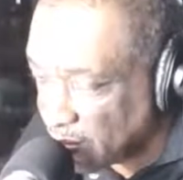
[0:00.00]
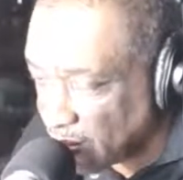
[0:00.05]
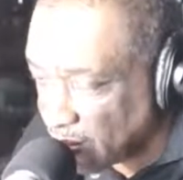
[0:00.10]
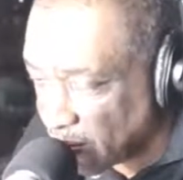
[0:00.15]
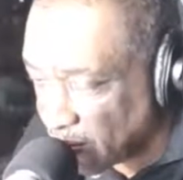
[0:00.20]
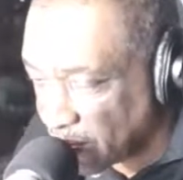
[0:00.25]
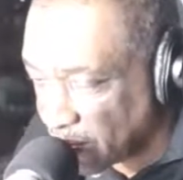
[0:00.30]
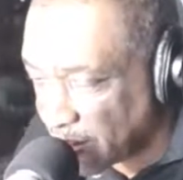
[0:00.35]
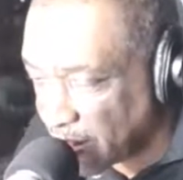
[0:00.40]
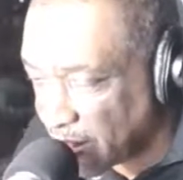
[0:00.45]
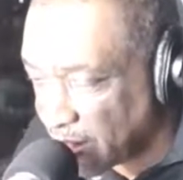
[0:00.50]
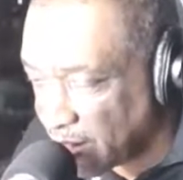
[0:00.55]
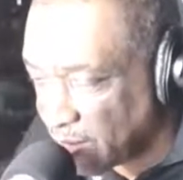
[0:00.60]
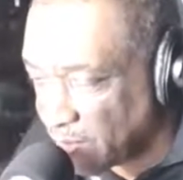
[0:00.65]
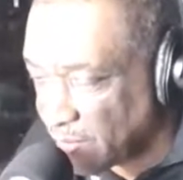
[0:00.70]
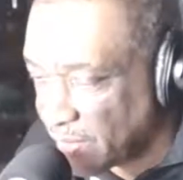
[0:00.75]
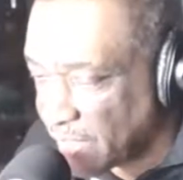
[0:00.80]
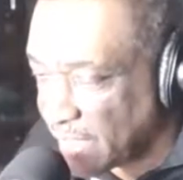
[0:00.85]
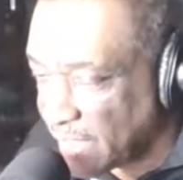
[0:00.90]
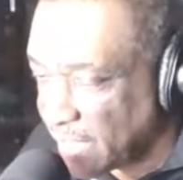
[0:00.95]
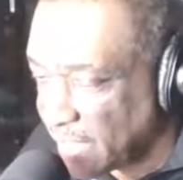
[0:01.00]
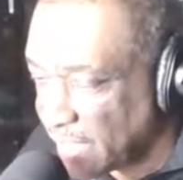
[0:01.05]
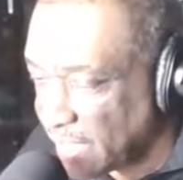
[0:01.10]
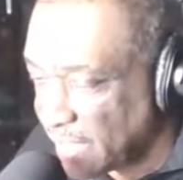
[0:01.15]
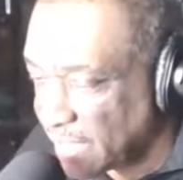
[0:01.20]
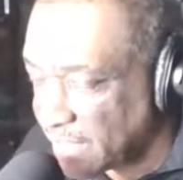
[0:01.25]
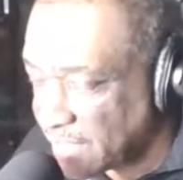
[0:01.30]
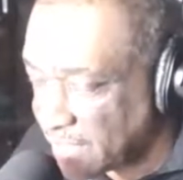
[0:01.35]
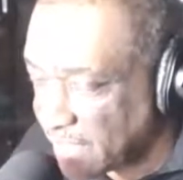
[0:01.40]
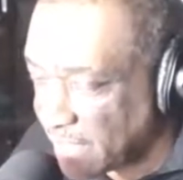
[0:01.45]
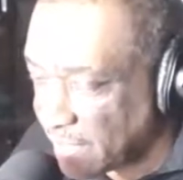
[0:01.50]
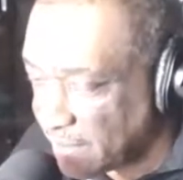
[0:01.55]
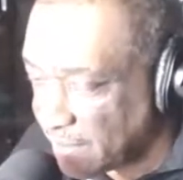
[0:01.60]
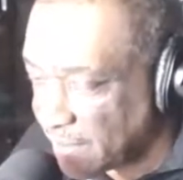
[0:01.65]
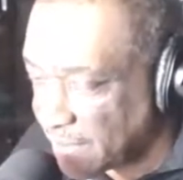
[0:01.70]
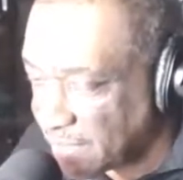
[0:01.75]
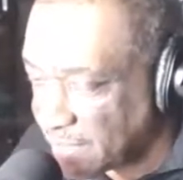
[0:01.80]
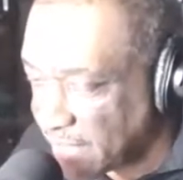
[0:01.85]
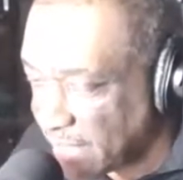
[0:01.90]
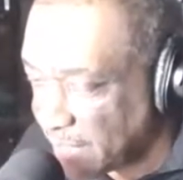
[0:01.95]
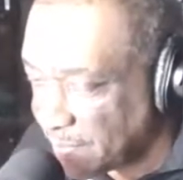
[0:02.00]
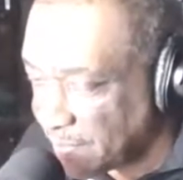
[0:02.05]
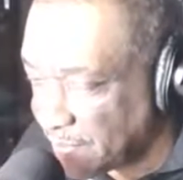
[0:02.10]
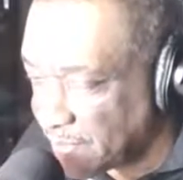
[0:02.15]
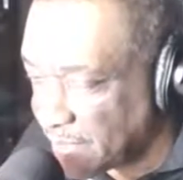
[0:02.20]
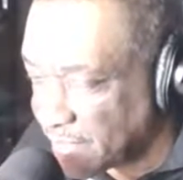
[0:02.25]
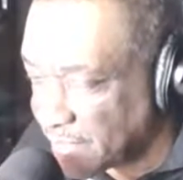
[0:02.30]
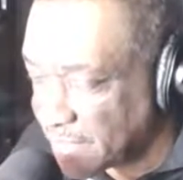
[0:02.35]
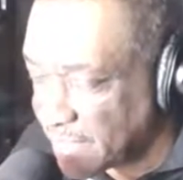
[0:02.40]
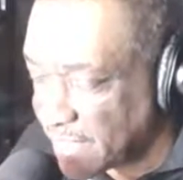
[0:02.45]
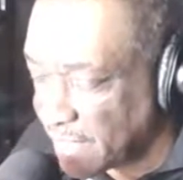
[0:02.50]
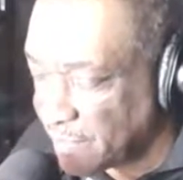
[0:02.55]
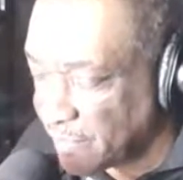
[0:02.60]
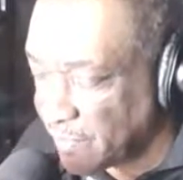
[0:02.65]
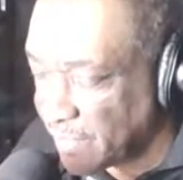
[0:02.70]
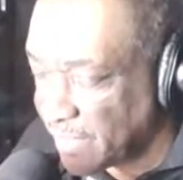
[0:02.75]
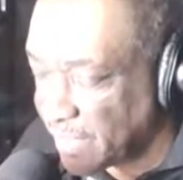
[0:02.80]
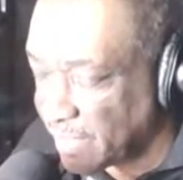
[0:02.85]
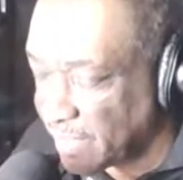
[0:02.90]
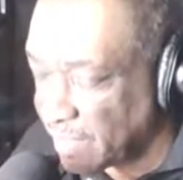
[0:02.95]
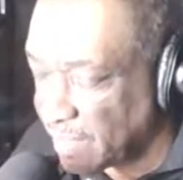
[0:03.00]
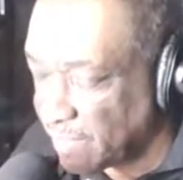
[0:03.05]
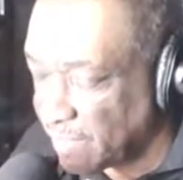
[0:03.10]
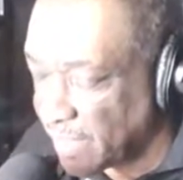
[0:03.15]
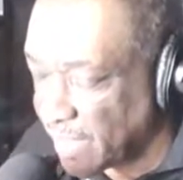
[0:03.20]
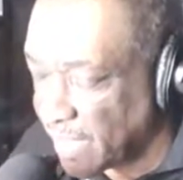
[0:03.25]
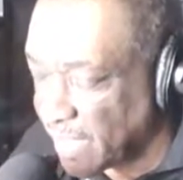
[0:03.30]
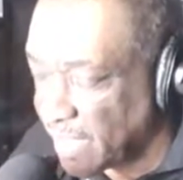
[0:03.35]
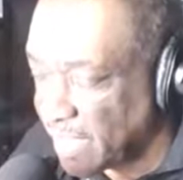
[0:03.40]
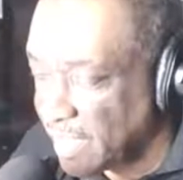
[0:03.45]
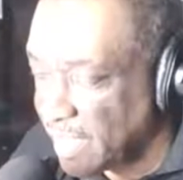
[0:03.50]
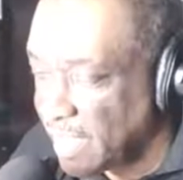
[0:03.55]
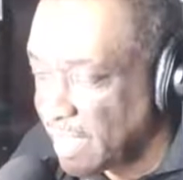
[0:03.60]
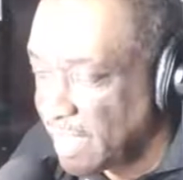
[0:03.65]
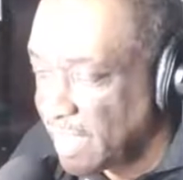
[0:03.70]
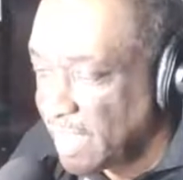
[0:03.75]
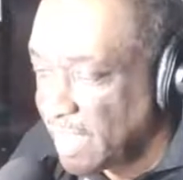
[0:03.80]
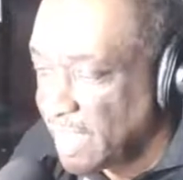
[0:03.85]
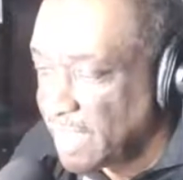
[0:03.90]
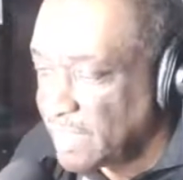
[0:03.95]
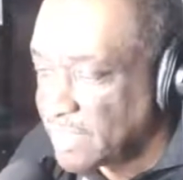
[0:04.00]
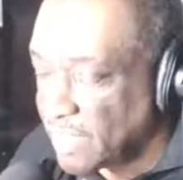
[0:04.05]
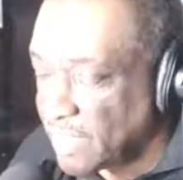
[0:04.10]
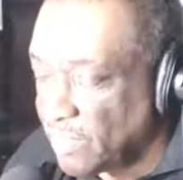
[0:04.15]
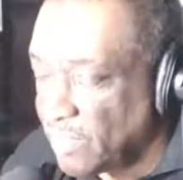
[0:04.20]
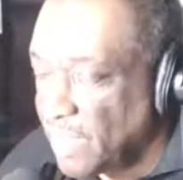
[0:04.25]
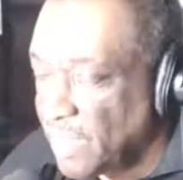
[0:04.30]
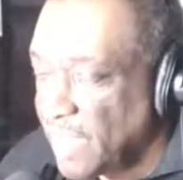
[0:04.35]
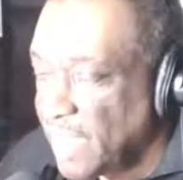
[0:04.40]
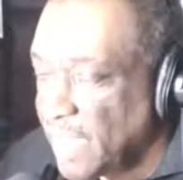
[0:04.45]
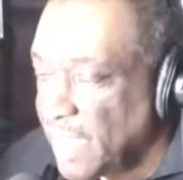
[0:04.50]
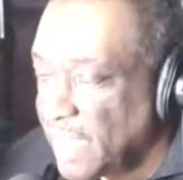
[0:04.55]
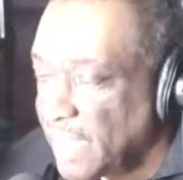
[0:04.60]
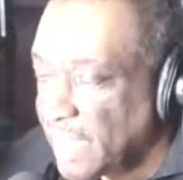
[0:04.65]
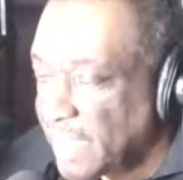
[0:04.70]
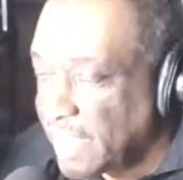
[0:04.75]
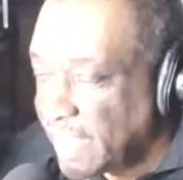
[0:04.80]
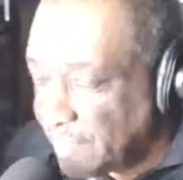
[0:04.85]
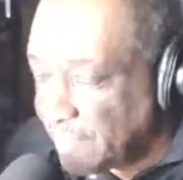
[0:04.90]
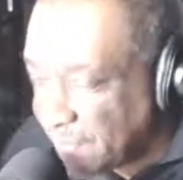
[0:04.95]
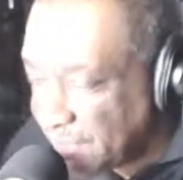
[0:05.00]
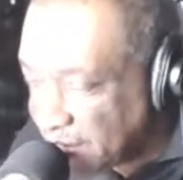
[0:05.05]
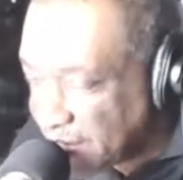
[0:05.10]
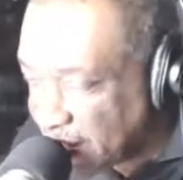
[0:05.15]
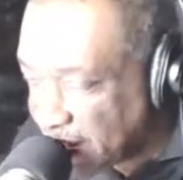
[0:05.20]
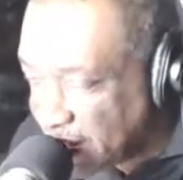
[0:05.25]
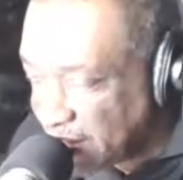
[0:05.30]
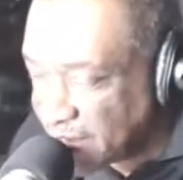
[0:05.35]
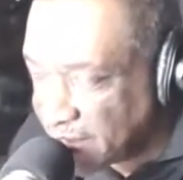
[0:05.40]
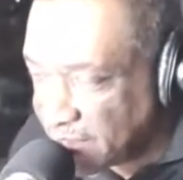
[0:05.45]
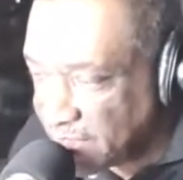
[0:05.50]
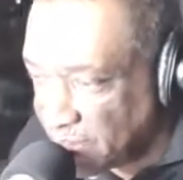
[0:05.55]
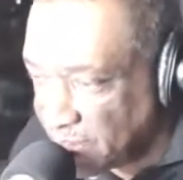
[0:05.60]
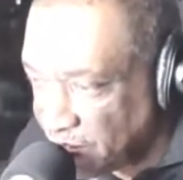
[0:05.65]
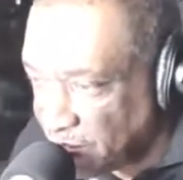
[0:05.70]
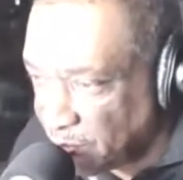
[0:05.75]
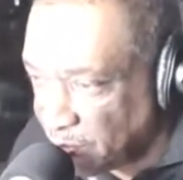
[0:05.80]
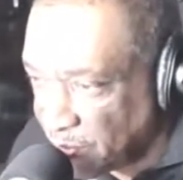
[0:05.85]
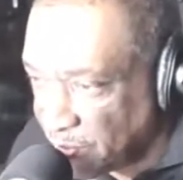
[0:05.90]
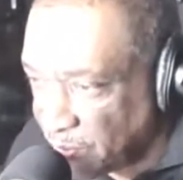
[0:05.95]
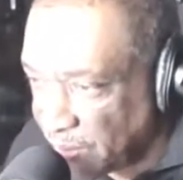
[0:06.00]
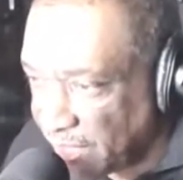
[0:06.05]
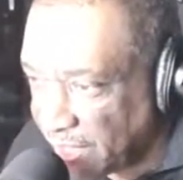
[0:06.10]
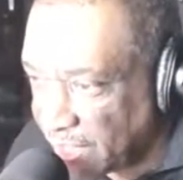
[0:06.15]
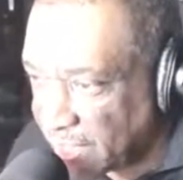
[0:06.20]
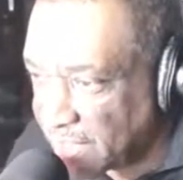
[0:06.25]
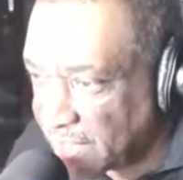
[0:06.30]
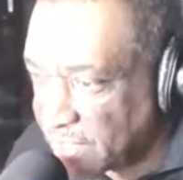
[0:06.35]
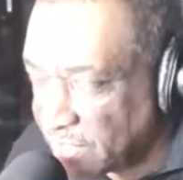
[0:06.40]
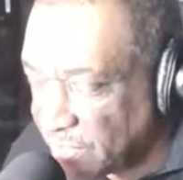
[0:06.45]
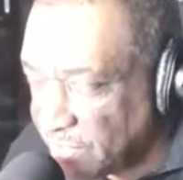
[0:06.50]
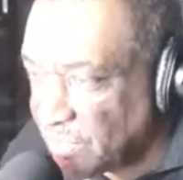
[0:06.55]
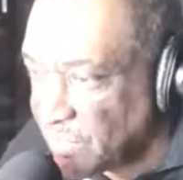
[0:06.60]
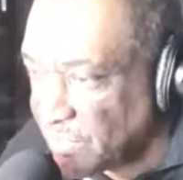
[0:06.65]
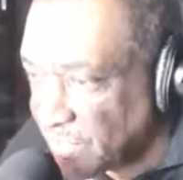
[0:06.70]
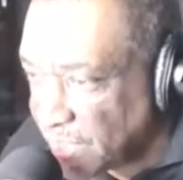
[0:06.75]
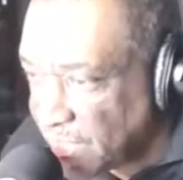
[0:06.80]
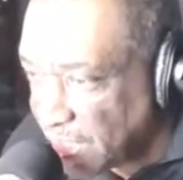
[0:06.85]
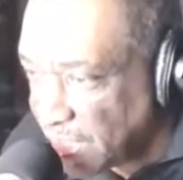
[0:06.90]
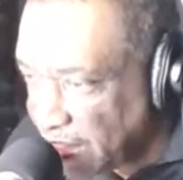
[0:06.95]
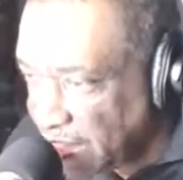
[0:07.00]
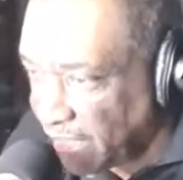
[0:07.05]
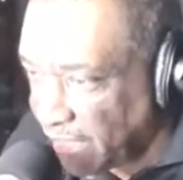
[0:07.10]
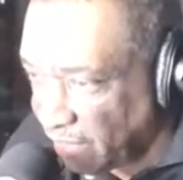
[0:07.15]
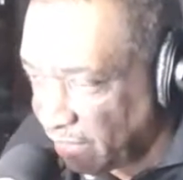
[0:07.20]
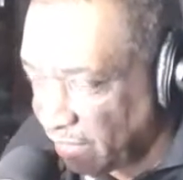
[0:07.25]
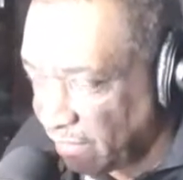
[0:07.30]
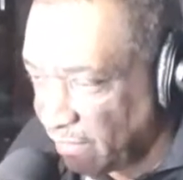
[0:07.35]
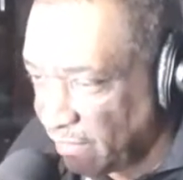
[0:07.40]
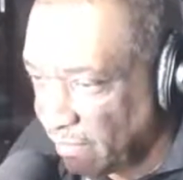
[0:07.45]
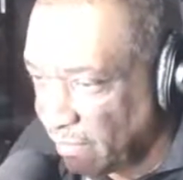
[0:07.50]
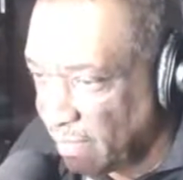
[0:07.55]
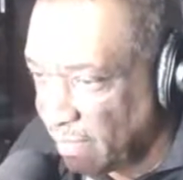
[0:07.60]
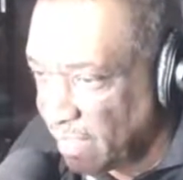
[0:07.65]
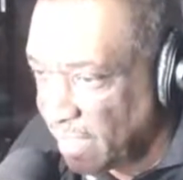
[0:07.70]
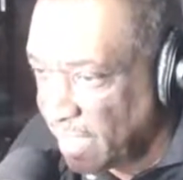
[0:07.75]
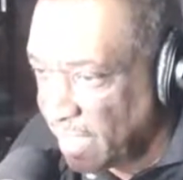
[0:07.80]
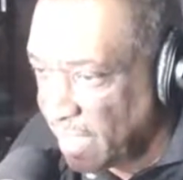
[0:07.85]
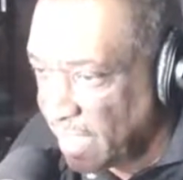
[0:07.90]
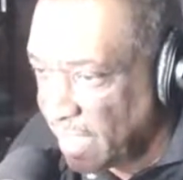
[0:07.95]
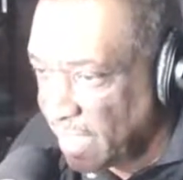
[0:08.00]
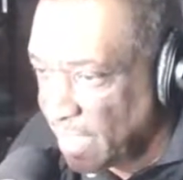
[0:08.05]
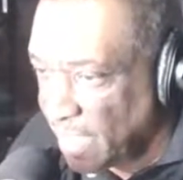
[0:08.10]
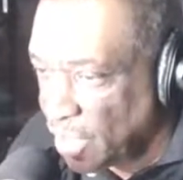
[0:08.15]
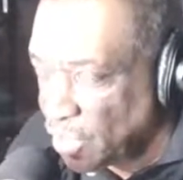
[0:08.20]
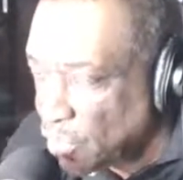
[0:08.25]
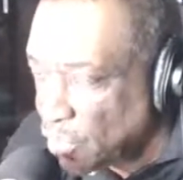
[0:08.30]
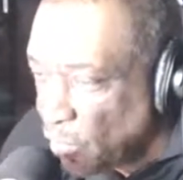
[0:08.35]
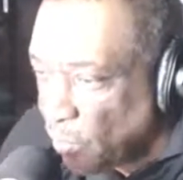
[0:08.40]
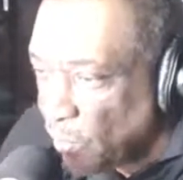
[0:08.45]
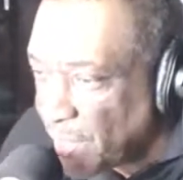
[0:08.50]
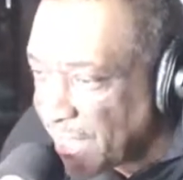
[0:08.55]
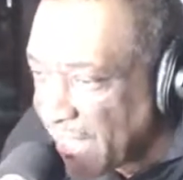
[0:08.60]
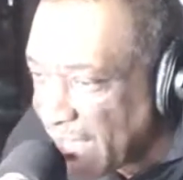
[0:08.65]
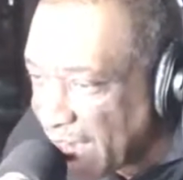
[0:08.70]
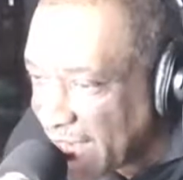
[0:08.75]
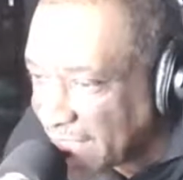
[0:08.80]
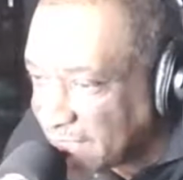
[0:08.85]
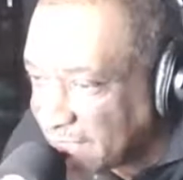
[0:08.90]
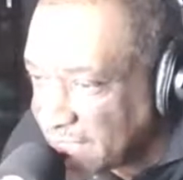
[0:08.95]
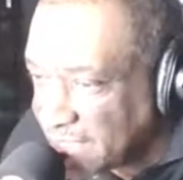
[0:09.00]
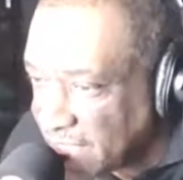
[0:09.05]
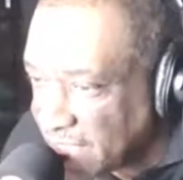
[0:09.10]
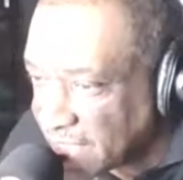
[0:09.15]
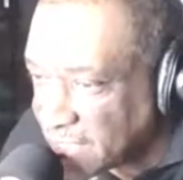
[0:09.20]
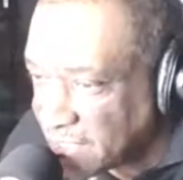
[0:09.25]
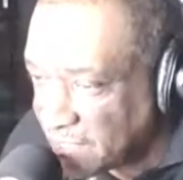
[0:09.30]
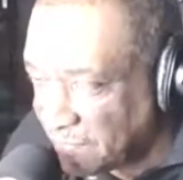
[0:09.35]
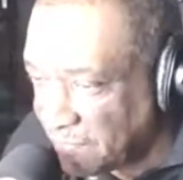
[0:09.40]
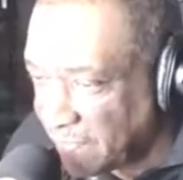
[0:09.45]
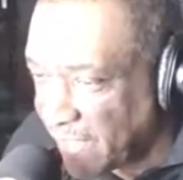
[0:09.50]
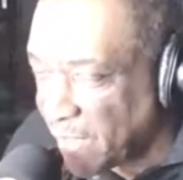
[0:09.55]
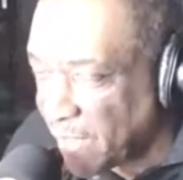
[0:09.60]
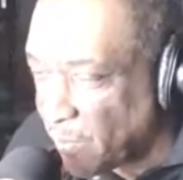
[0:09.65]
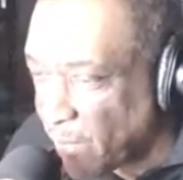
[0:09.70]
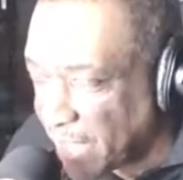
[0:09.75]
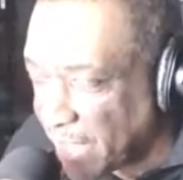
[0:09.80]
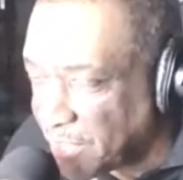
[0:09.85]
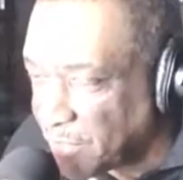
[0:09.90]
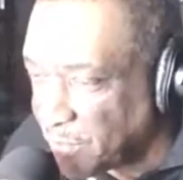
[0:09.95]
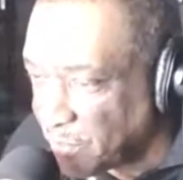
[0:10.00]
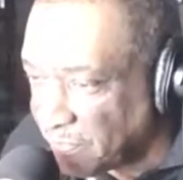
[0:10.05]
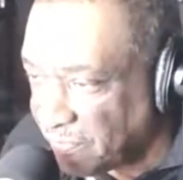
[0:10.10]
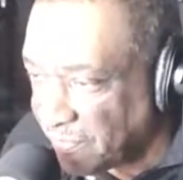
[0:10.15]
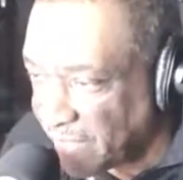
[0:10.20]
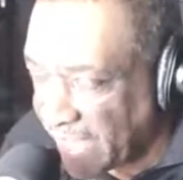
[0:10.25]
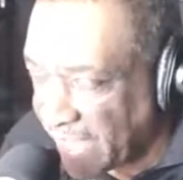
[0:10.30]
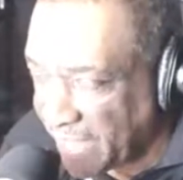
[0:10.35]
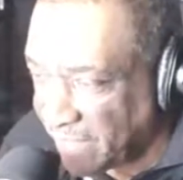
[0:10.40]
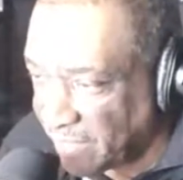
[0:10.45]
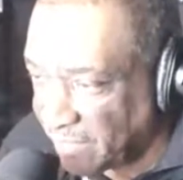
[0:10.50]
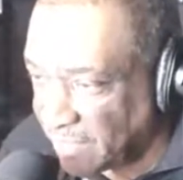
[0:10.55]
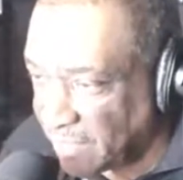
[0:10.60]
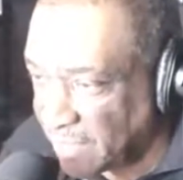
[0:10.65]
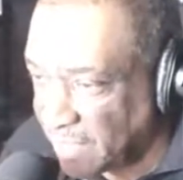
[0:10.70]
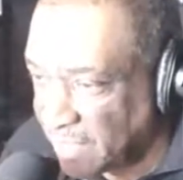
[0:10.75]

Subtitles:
Okay, okay. Let's stop. Let's stop it. Let's stop it right here. Okay. So let me say this to you, Maria, so you're clear. No one has to justify why you were fired.